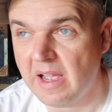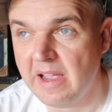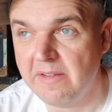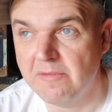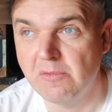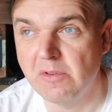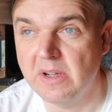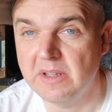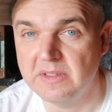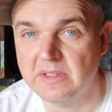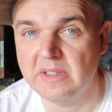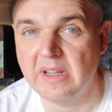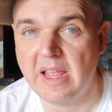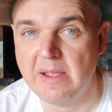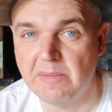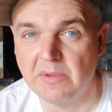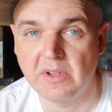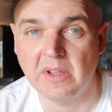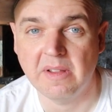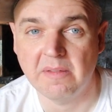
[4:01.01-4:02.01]
I wasn't
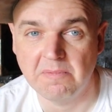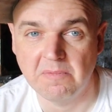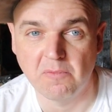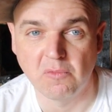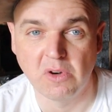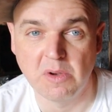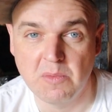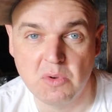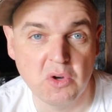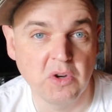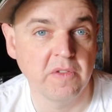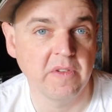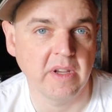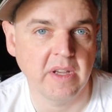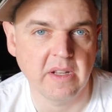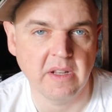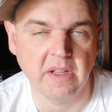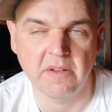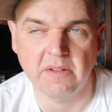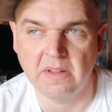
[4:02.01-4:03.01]
able to remove
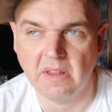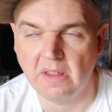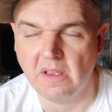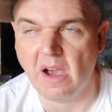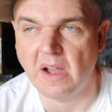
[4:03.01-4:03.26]
it. It